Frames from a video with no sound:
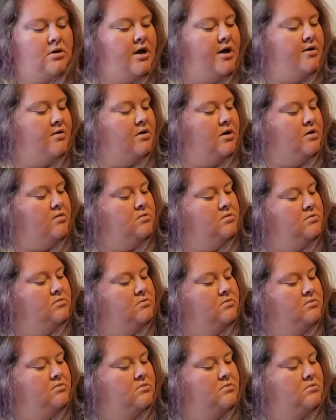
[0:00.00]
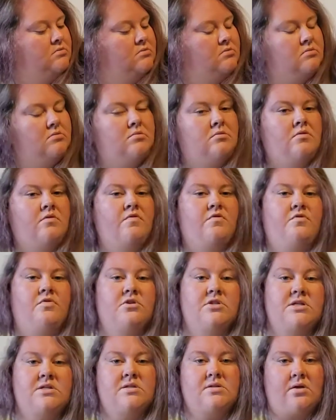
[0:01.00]
I don't know.
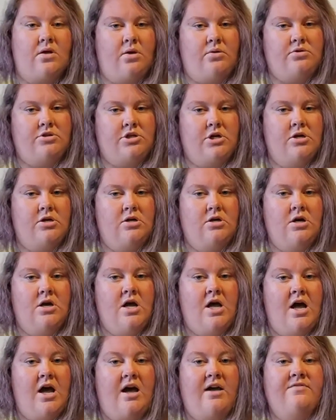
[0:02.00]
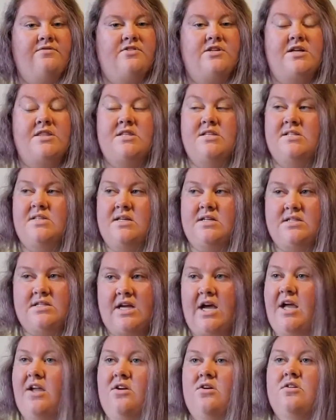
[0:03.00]
Full disclosure, I've done this
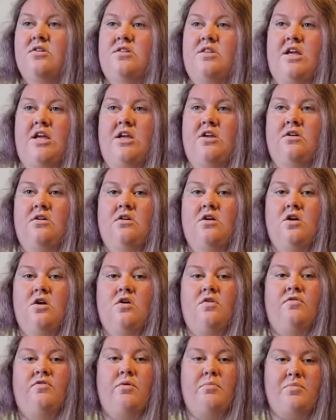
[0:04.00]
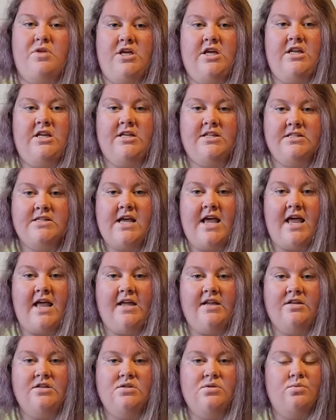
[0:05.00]
entire thing from beginning to
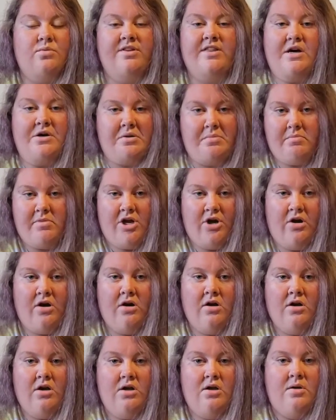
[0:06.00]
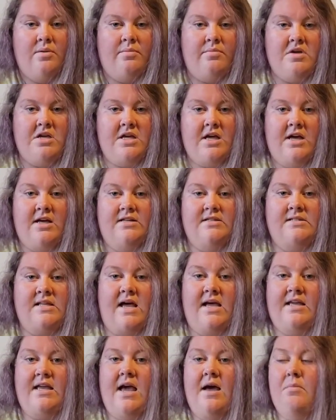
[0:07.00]
end without a mirror because
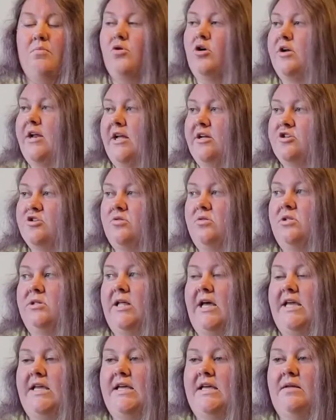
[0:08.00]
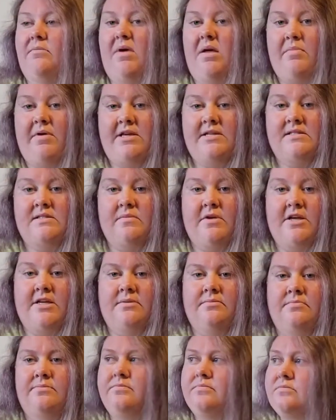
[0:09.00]
I get more natural light in my basement